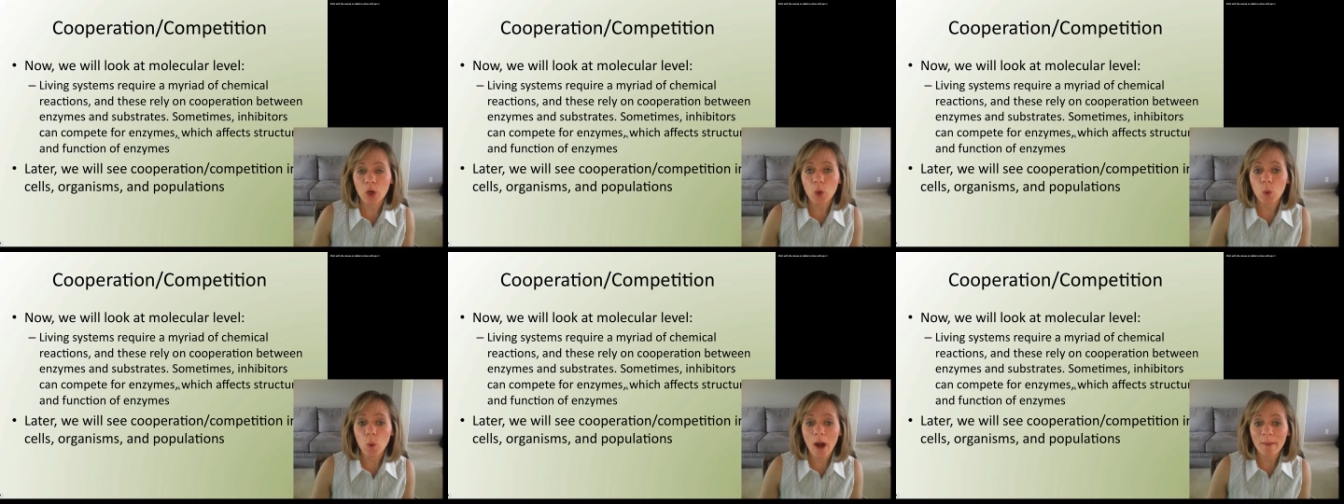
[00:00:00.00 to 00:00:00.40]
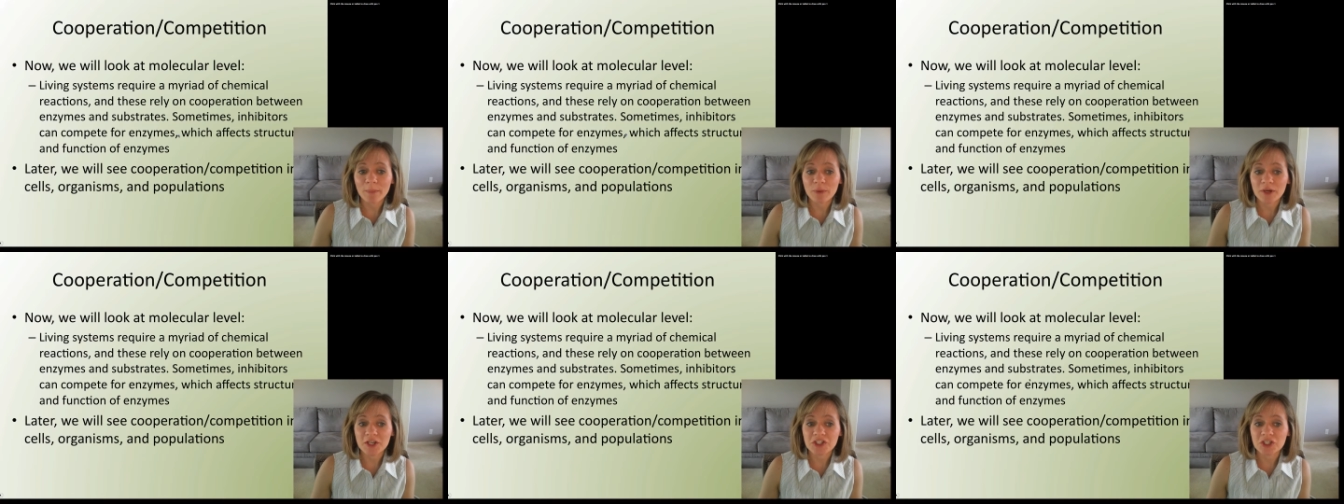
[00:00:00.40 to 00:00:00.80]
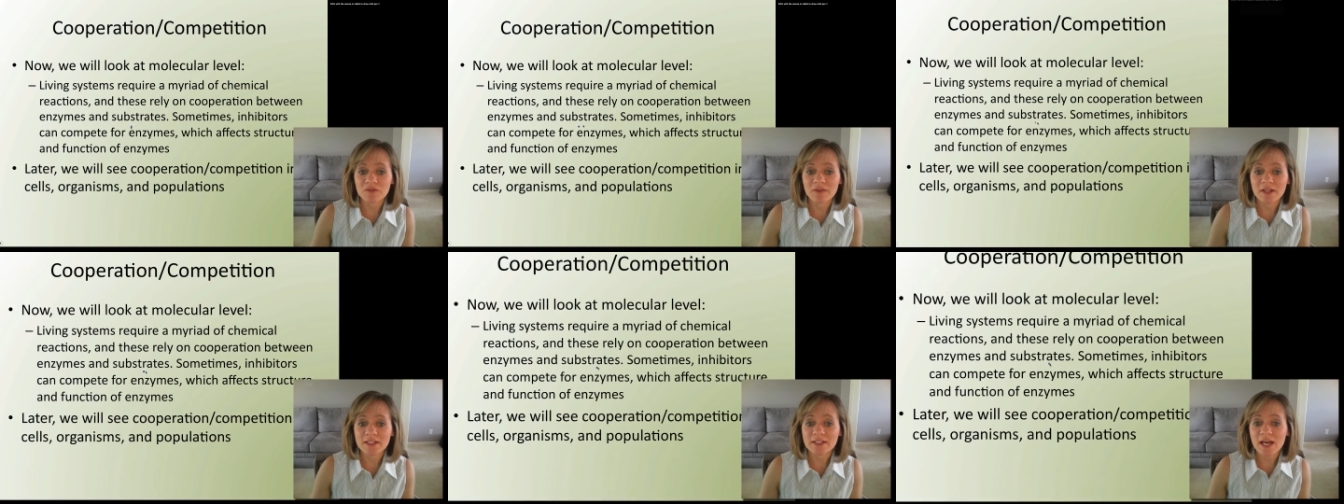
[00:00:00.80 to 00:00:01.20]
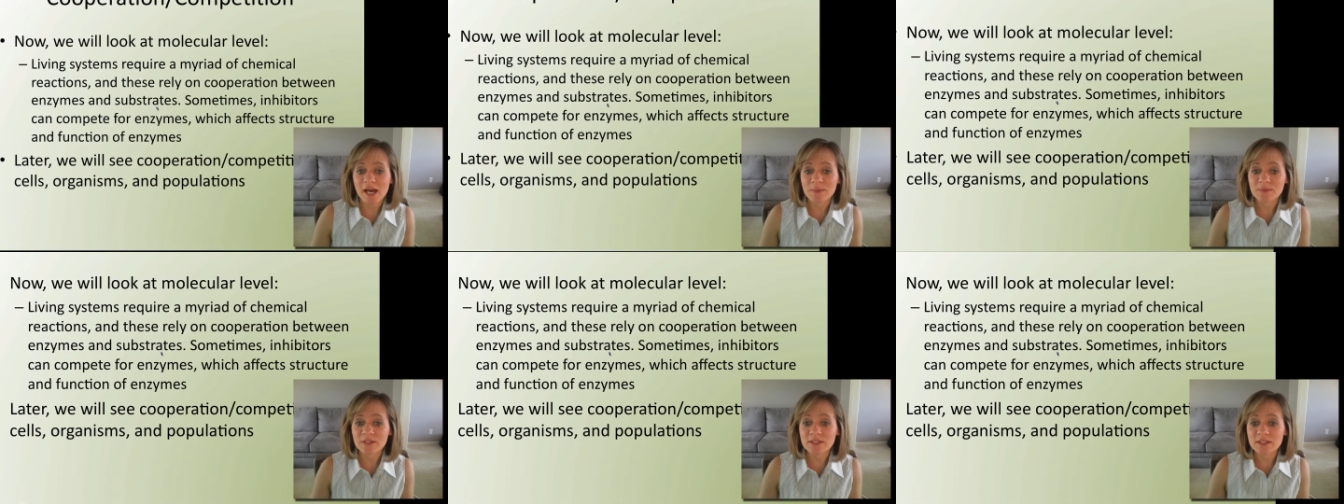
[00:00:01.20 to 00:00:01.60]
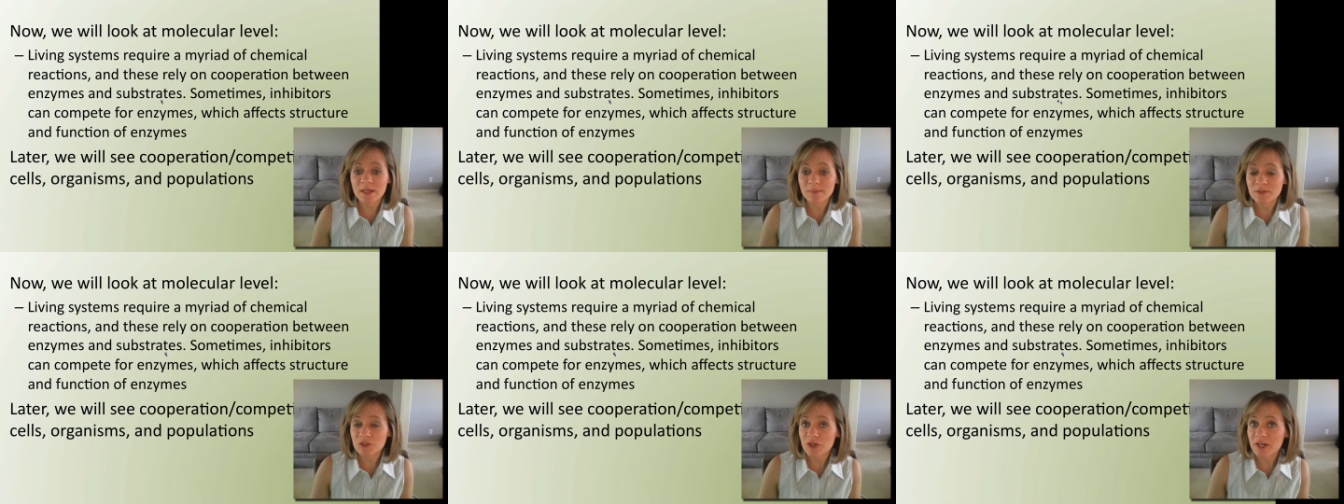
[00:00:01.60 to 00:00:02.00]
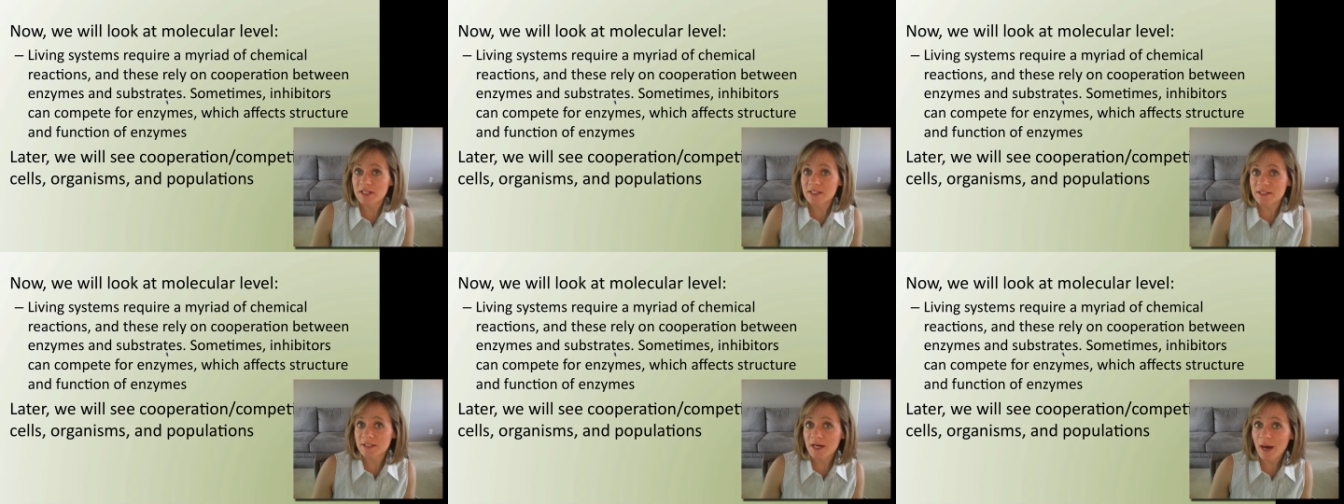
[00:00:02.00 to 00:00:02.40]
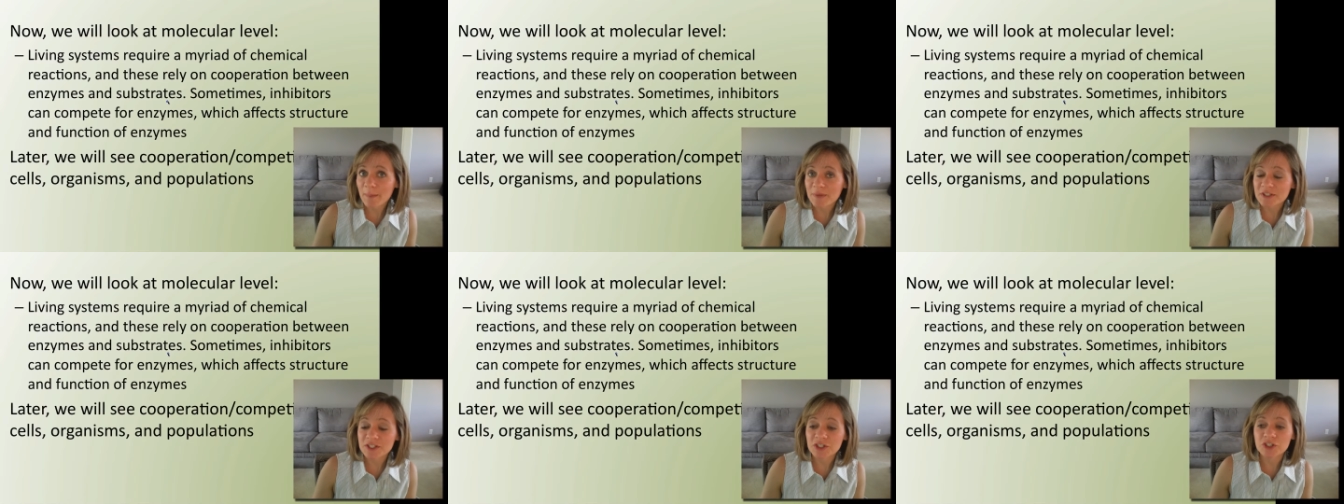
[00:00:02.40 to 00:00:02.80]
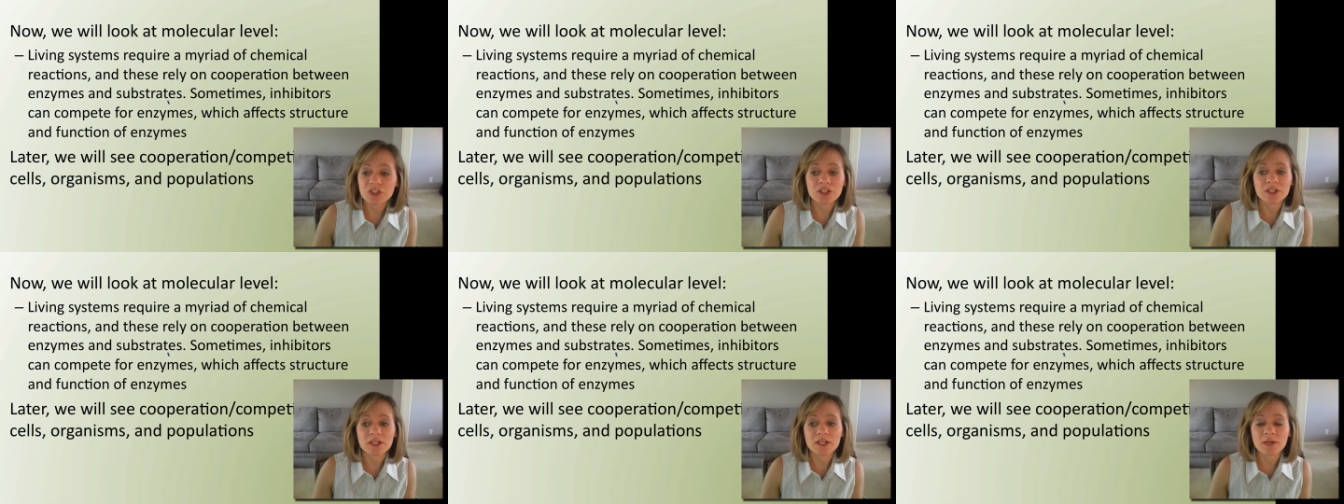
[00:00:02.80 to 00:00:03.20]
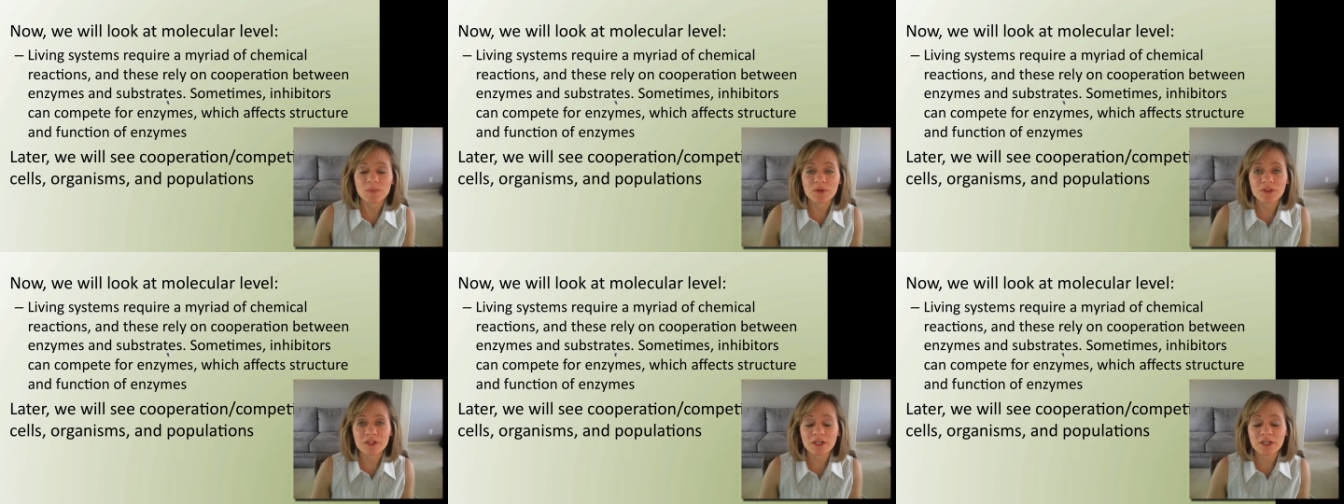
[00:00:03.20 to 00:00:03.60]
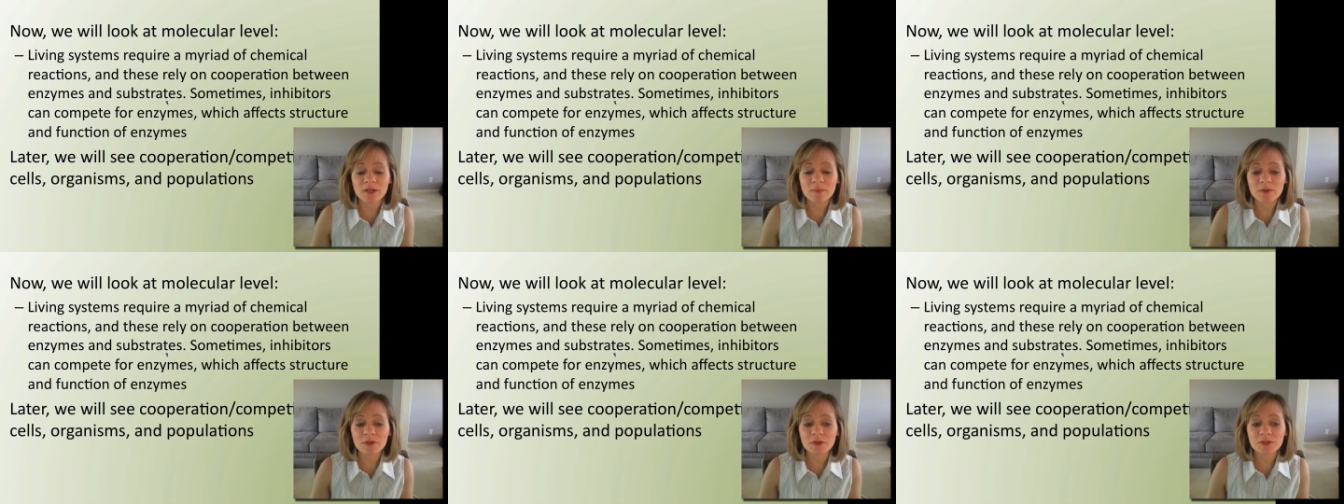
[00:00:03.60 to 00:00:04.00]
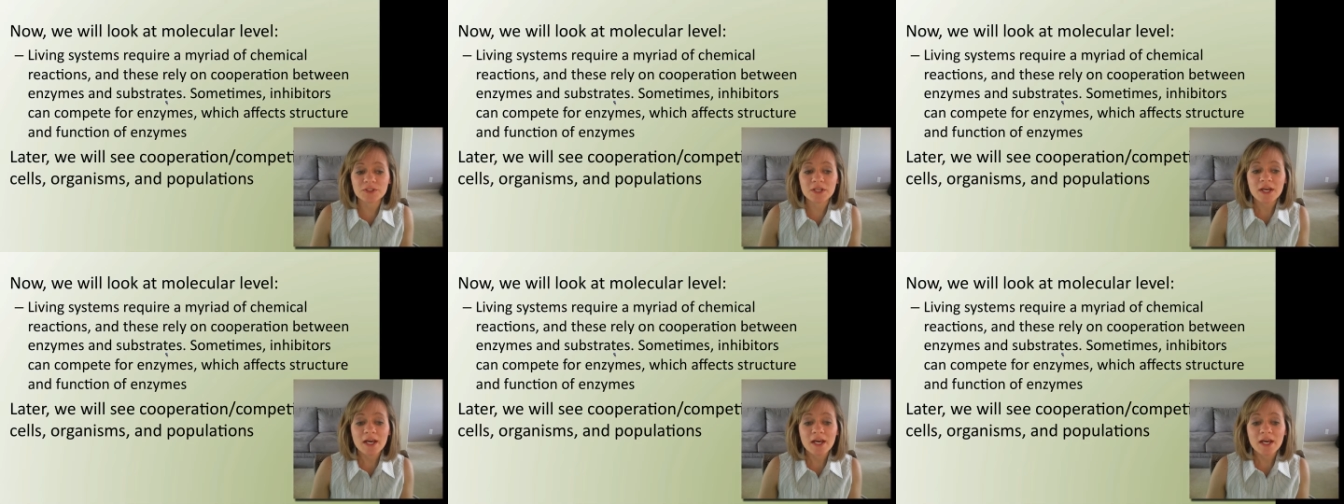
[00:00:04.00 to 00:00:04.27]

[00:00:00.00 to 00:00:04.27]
cooperation of enzymes and substrates and competition with inhibitors.